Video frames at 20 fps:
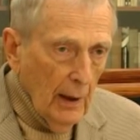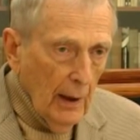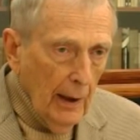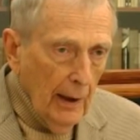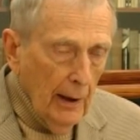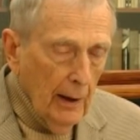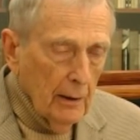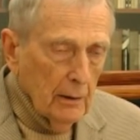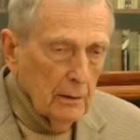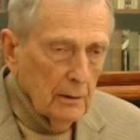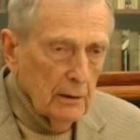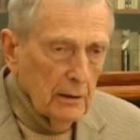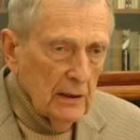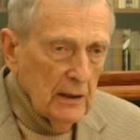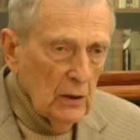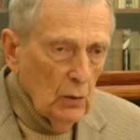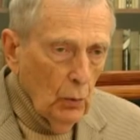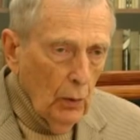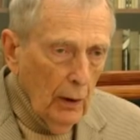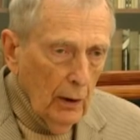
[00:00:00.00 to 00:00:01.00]
And
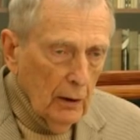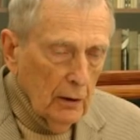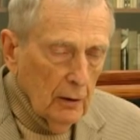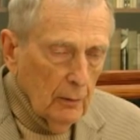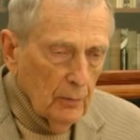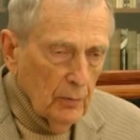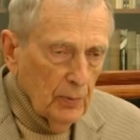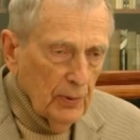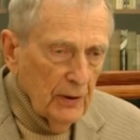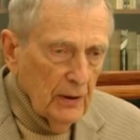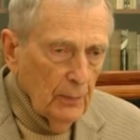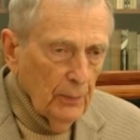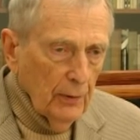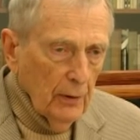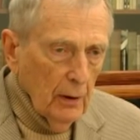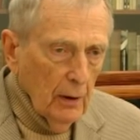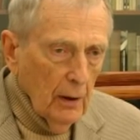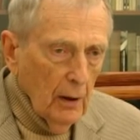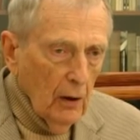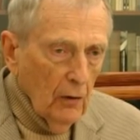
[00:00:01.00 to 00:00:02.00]
he welcomed
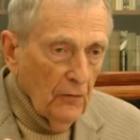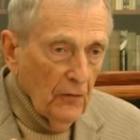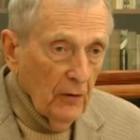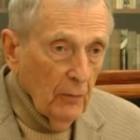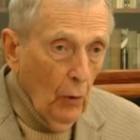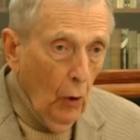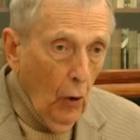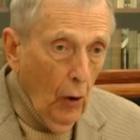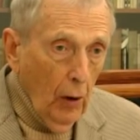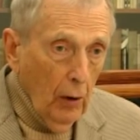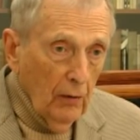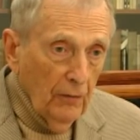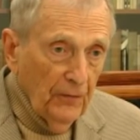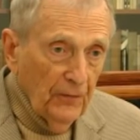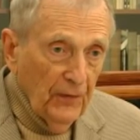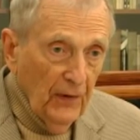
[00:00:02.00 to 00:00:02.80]
people from all